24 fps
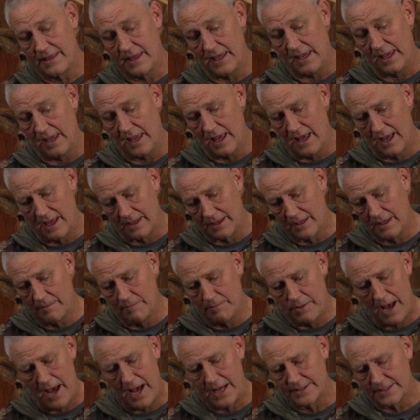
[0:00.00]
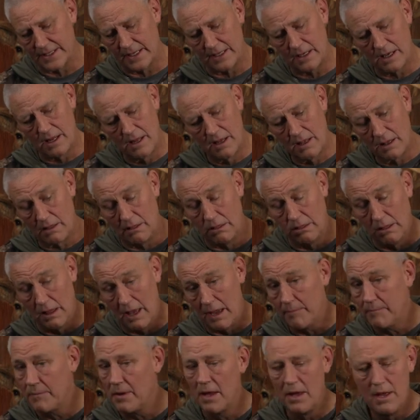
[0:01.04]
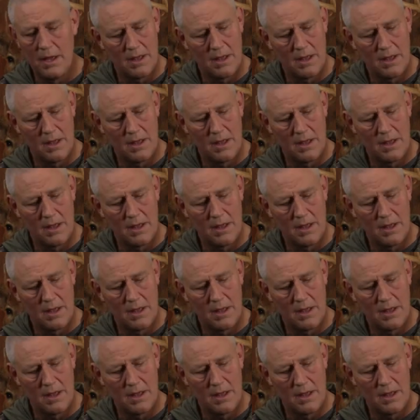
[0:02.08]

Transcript: the uh, composite clip